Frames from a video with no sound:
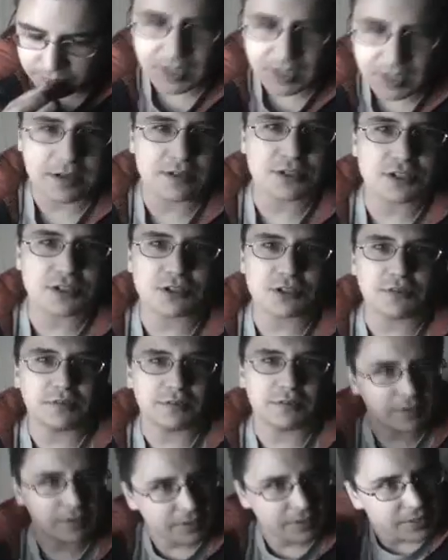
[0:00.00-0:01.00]

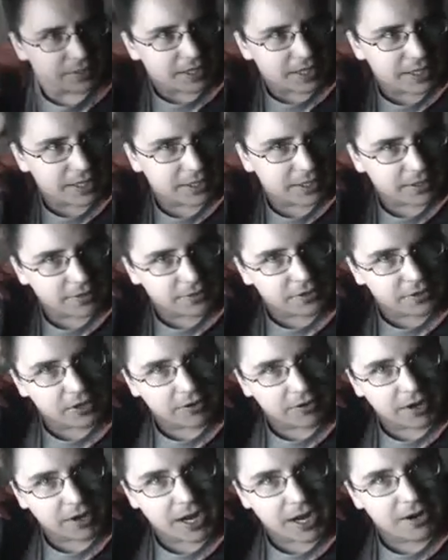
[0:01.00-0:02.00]

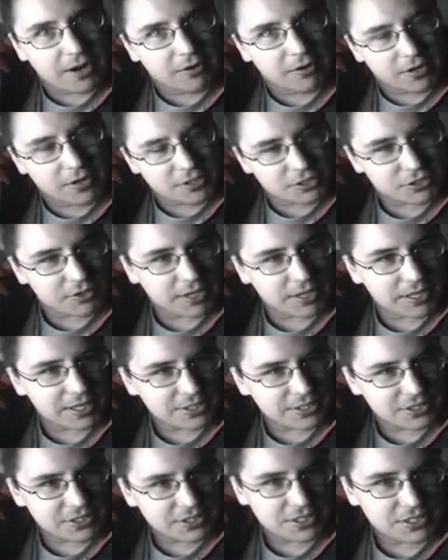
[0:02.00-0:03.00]
Their hair also
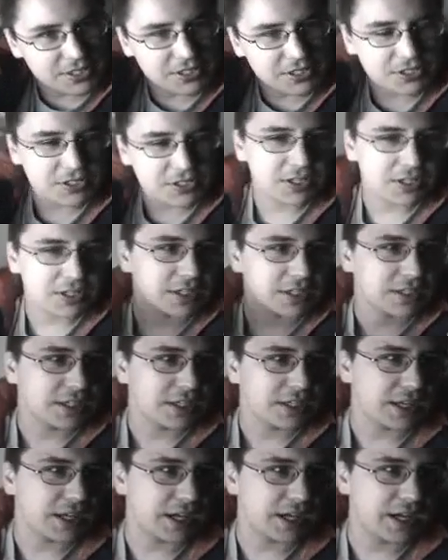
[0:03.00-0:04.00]
has this
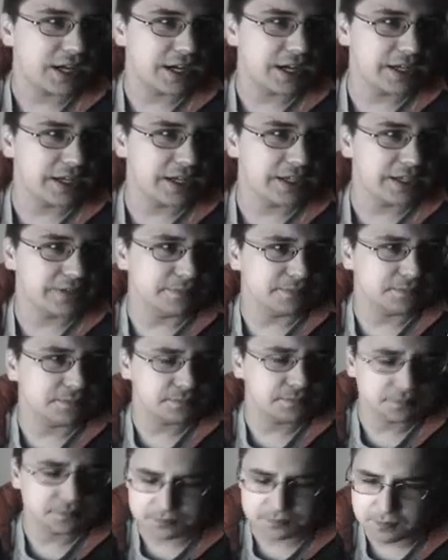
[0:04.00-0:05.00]

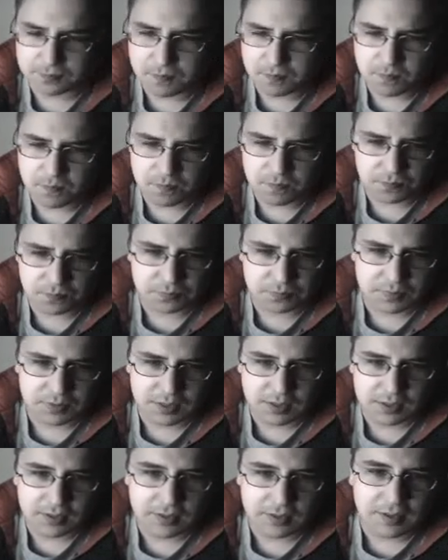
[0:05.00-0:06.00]

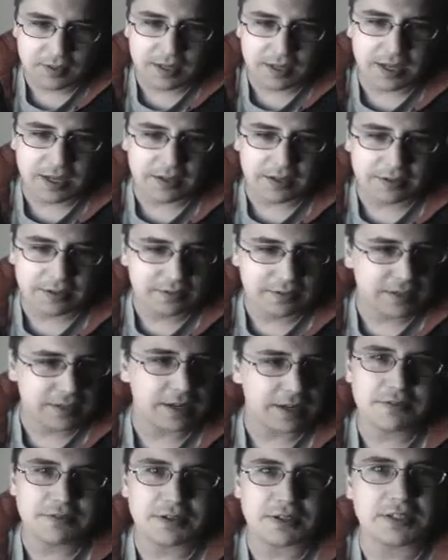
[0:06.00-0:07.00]

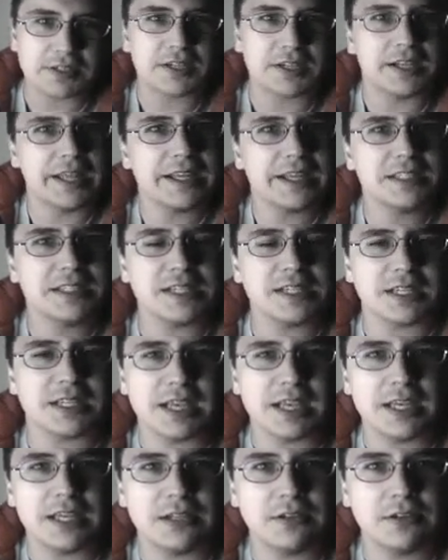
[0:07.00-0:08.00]
kind of a connecting
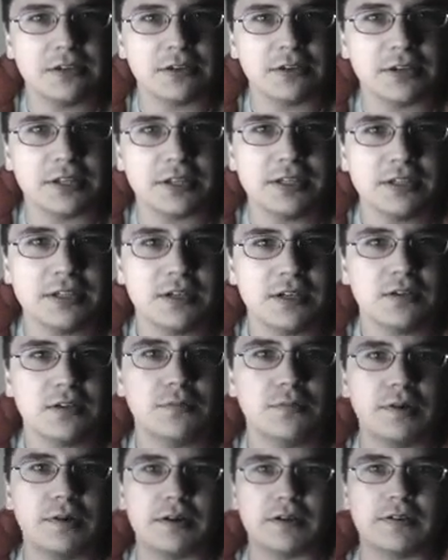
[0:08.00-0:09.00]
end on it,
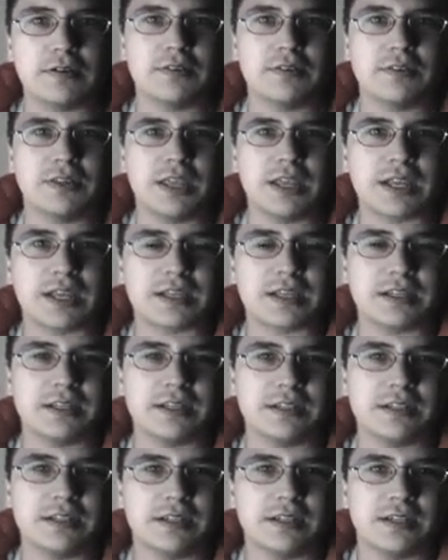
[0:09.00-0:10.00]
where they
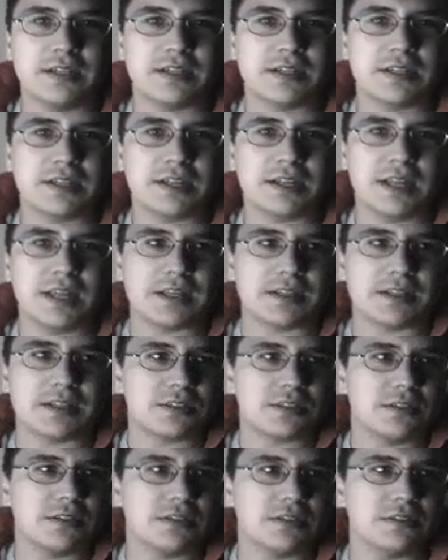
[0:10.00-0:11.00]
can connect
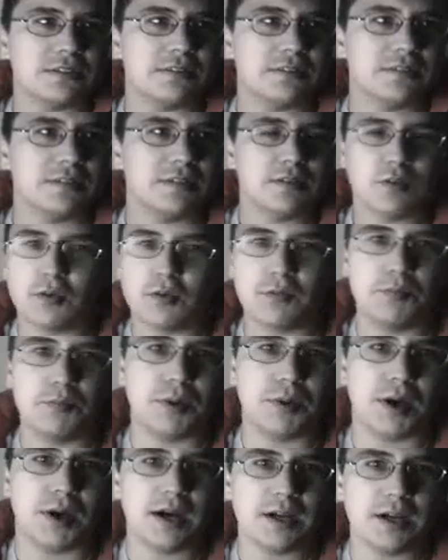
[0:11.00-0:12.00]
to or
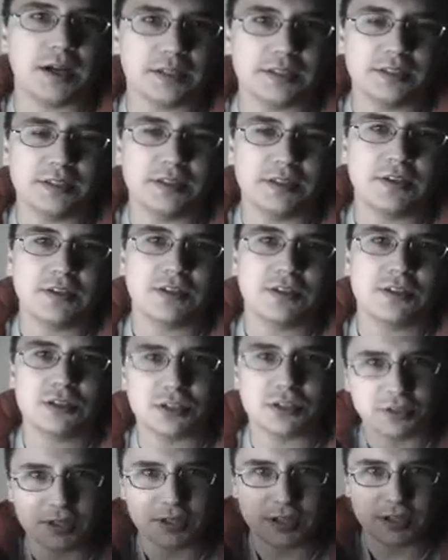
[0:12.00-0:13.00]
bond
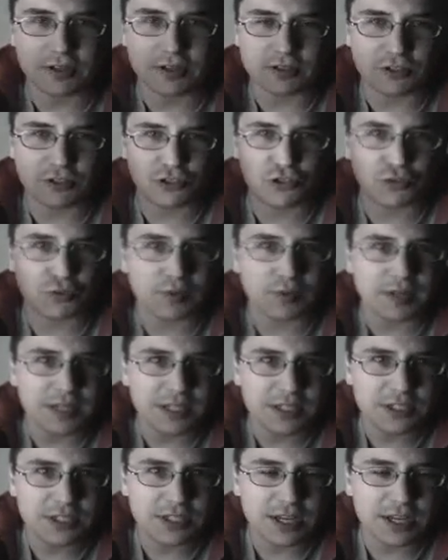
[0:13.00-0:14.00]
to their
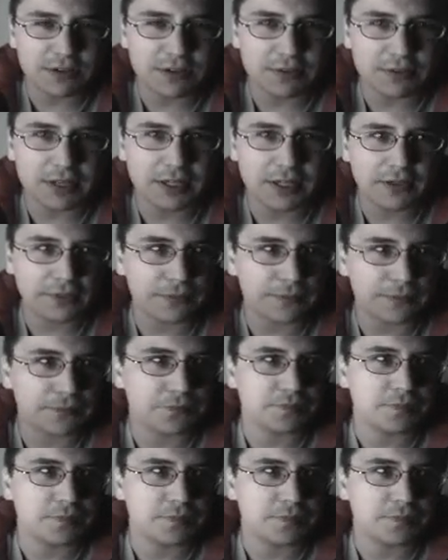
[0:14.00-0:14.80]
trees that are there